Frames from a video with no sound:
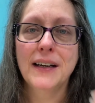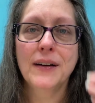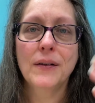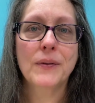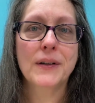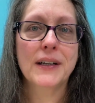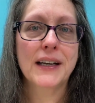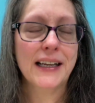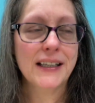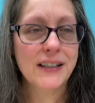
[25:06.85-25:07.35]

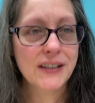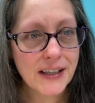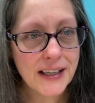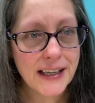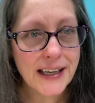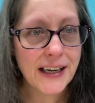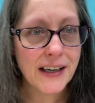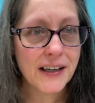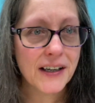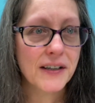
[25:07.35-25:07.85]
when I took
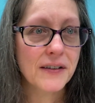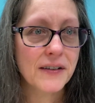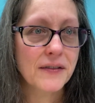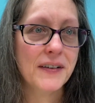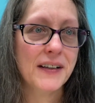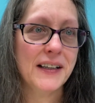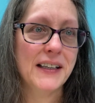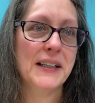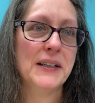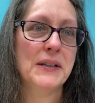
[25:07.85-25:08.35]
care of
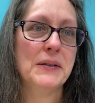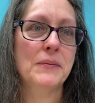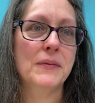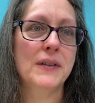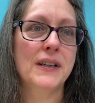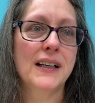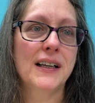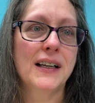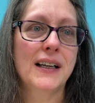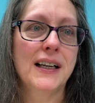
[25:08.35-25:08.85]
him.
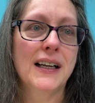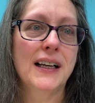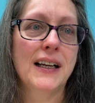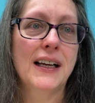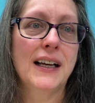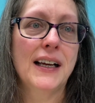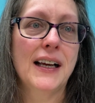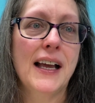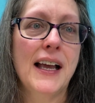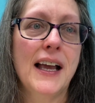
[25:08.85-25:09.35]

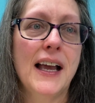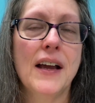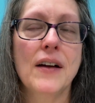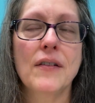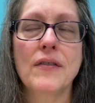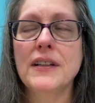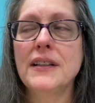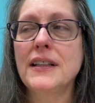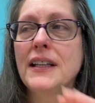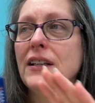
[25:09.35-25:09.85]

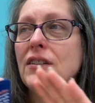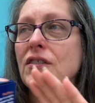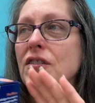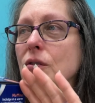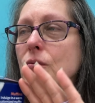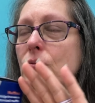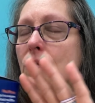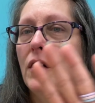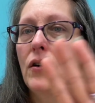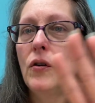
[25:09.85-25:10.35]
Everything
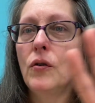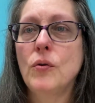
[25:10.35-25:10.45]
just went,